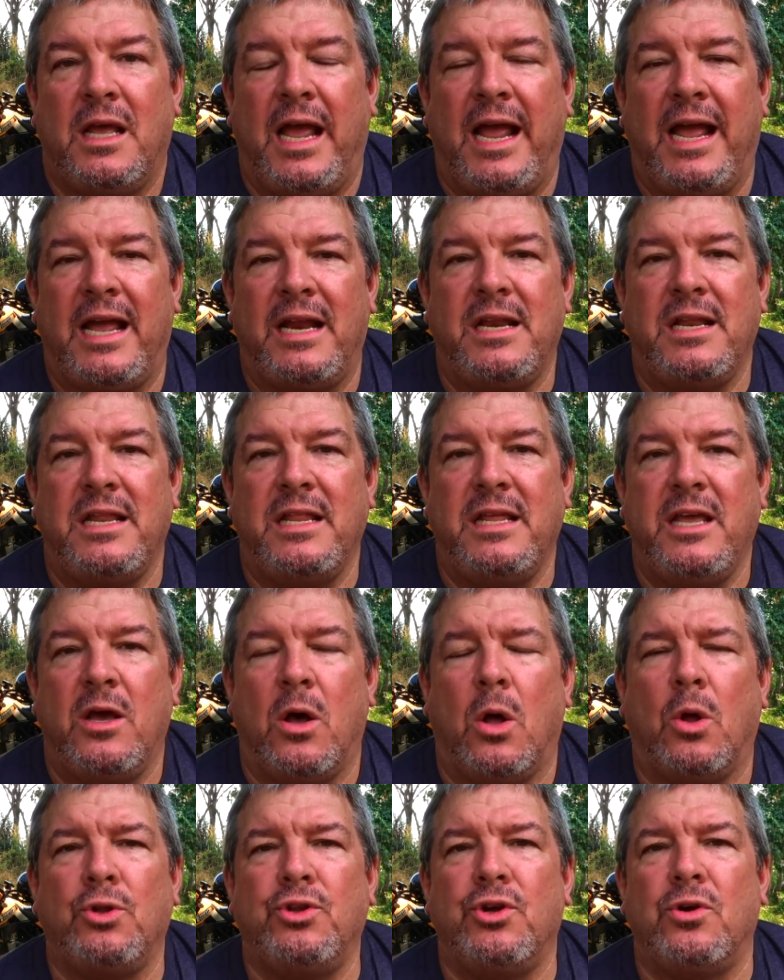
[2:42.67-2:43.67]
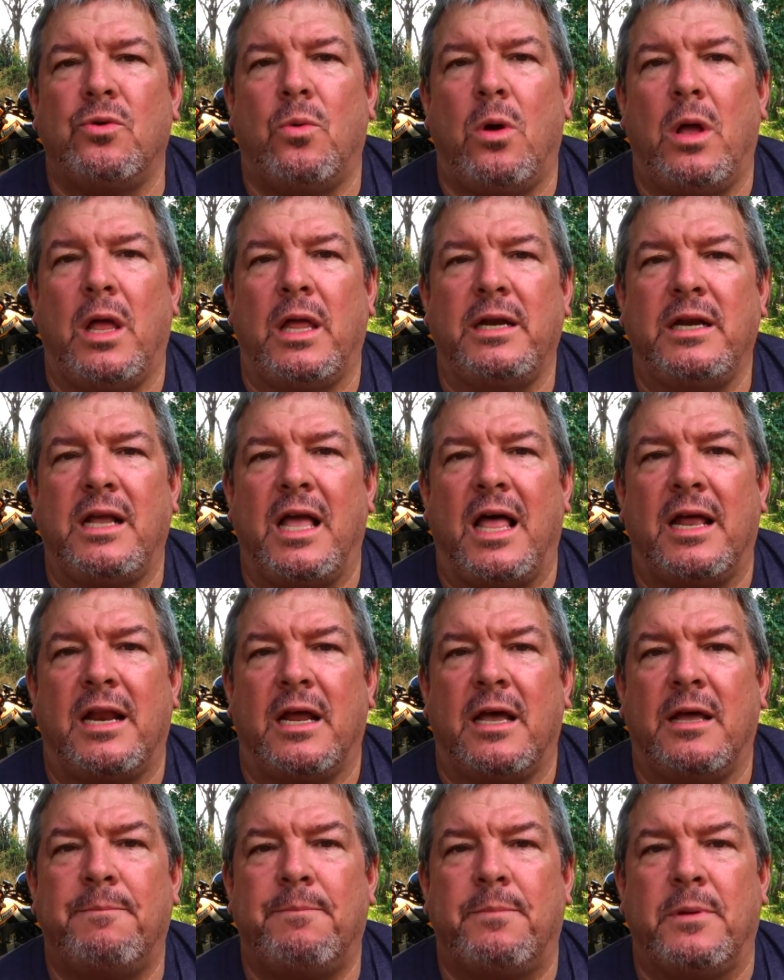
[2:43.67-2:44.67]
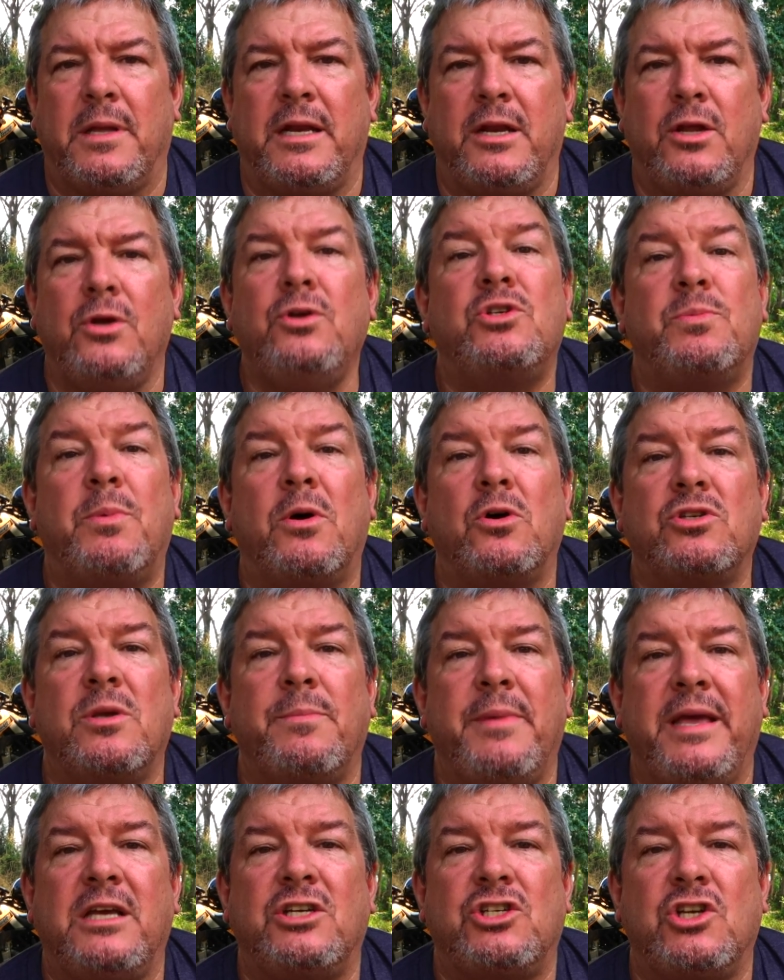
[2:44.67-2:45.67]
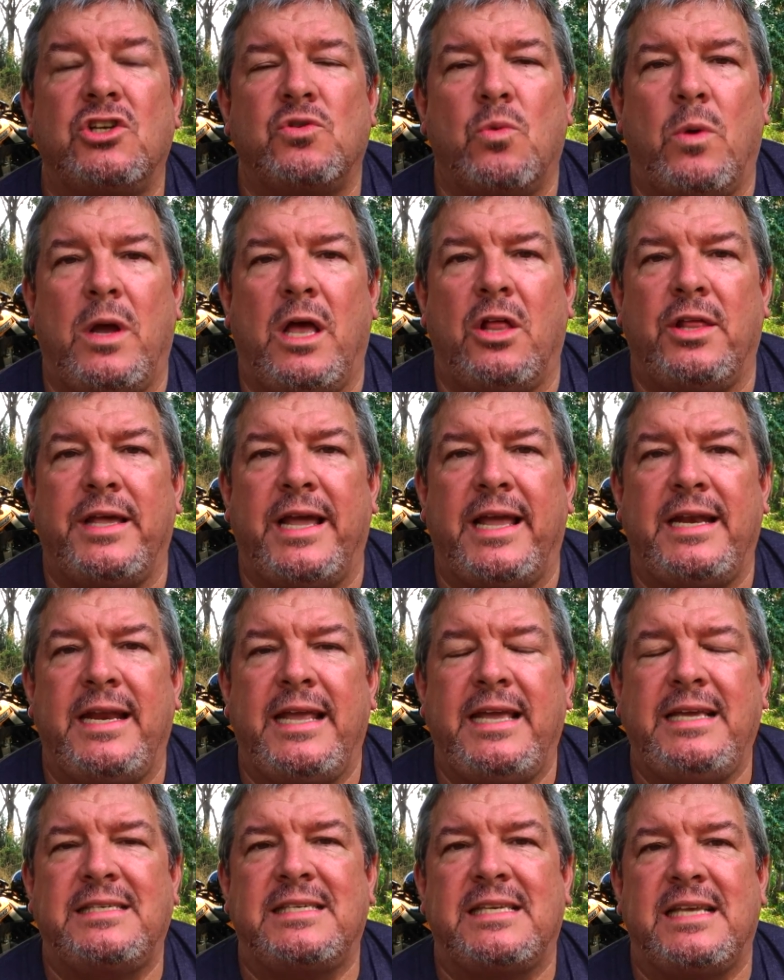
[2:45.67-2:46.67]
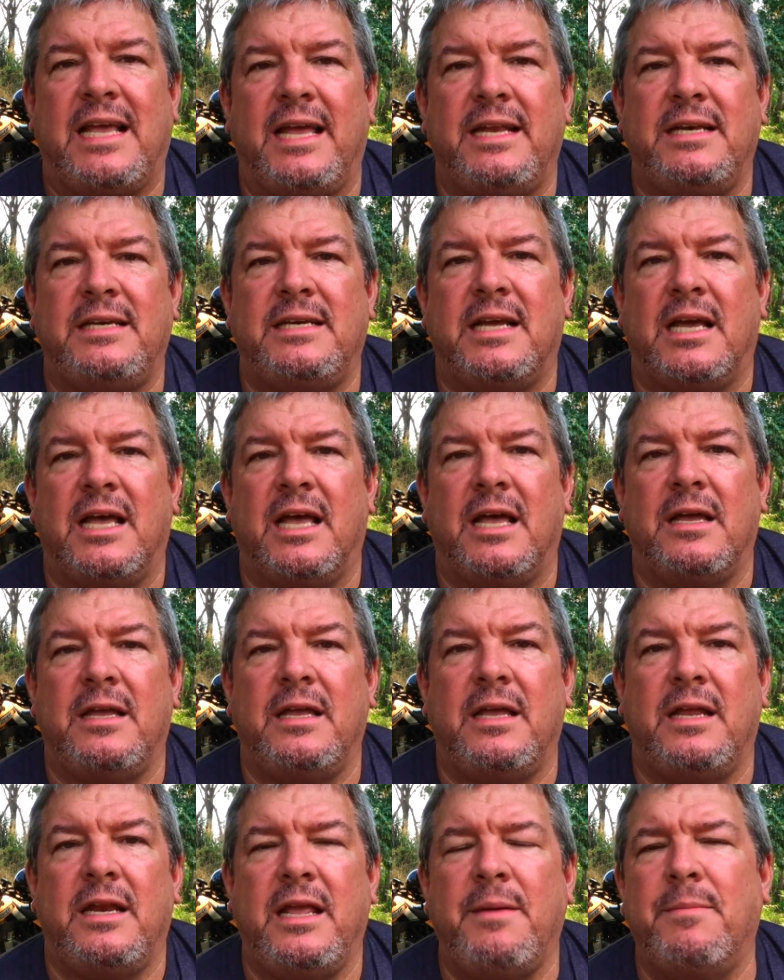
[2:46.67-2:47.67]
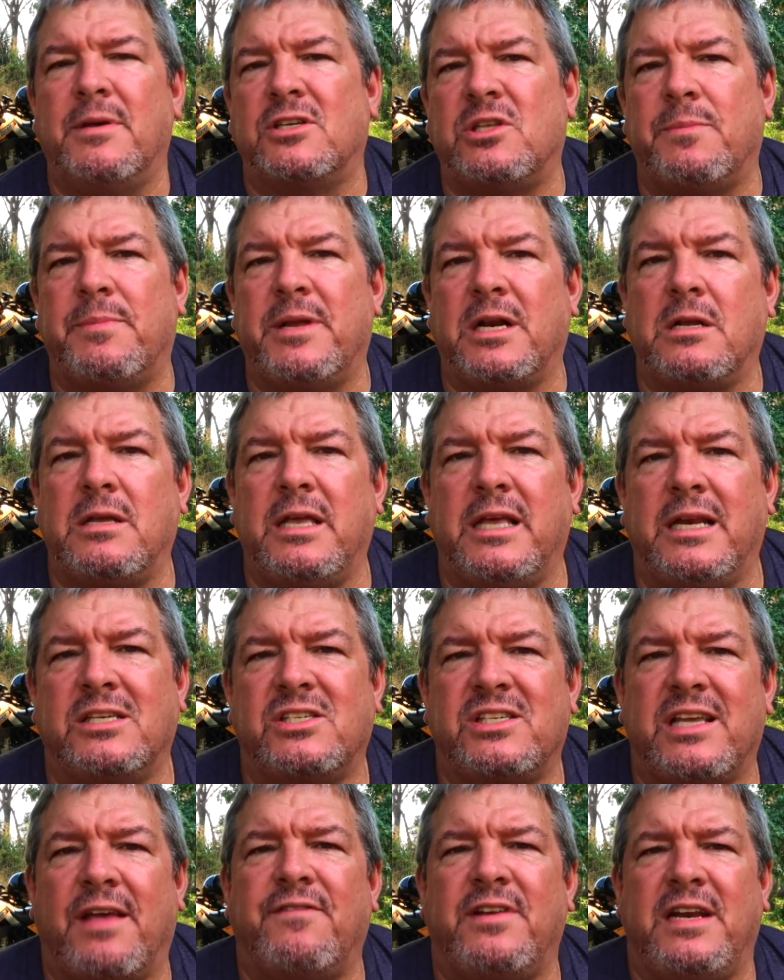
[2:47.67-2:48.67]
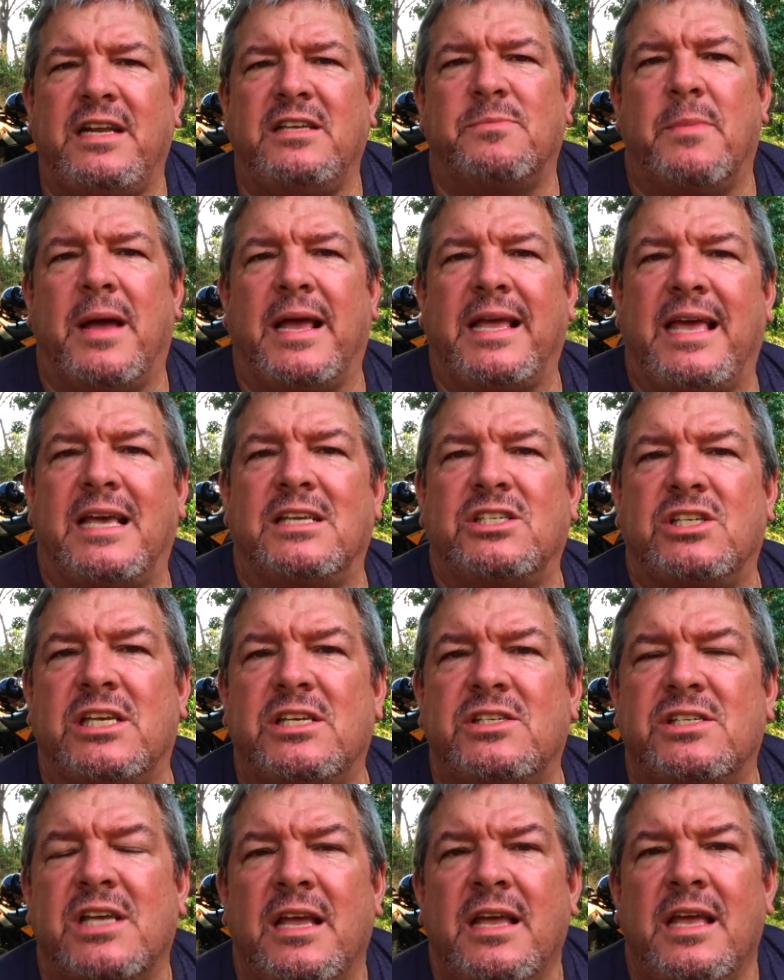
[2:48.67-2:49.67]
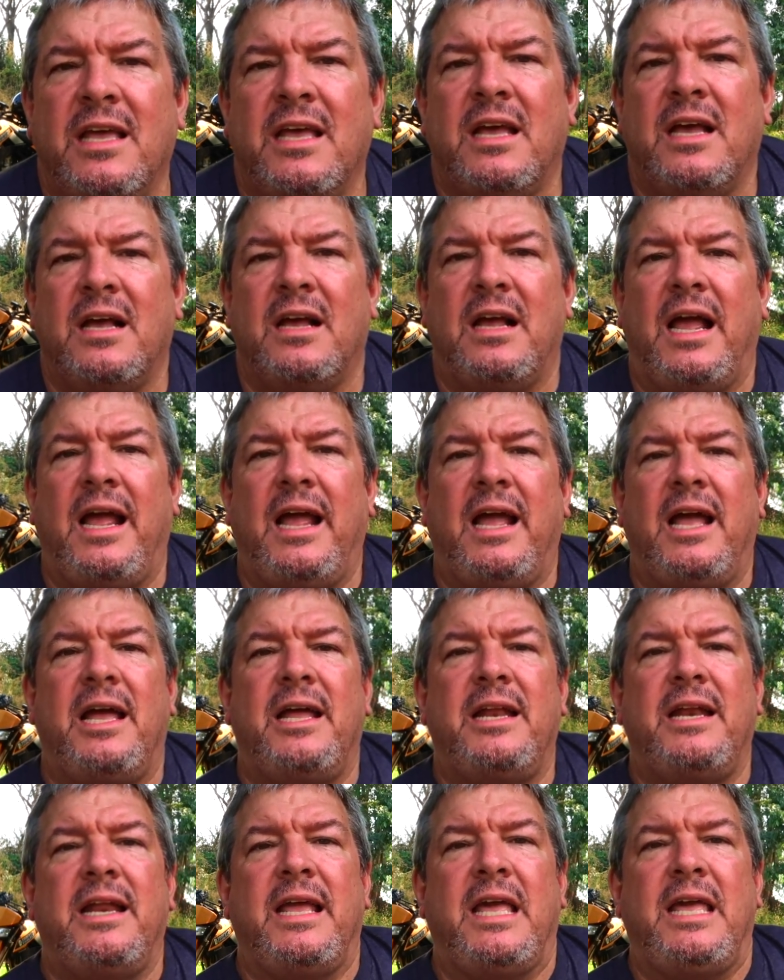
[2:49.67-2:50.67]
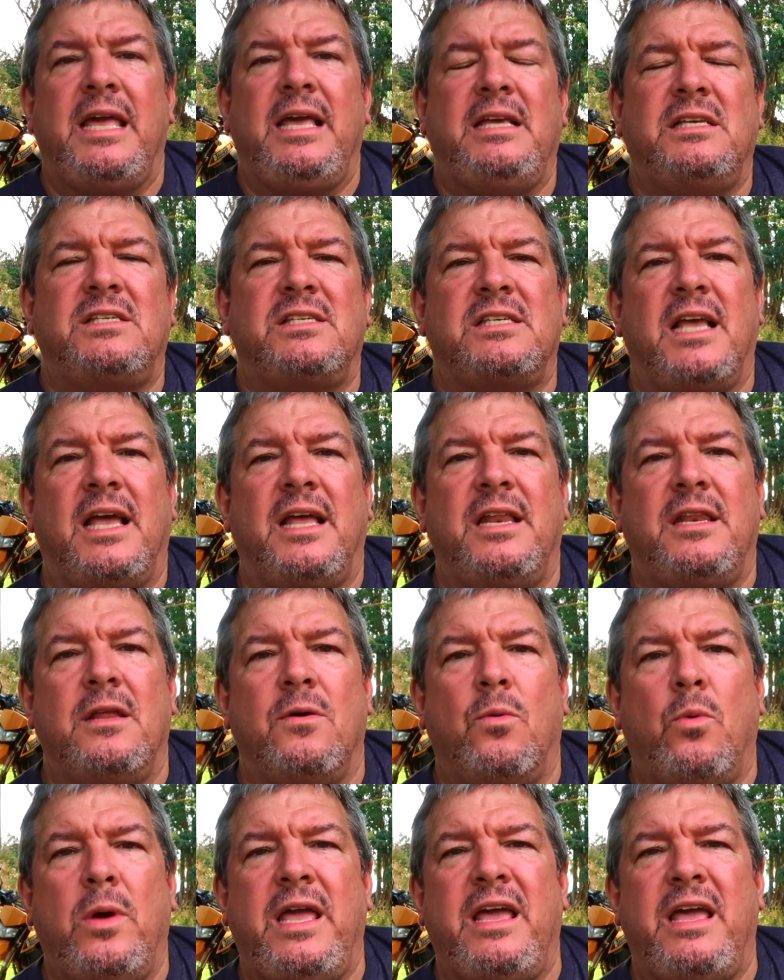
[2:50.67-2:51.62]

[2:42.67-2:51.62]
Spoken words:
And the older one got up, and who spoke some English as well, and he said, and he must have been in his 70s, my guess is, and he said,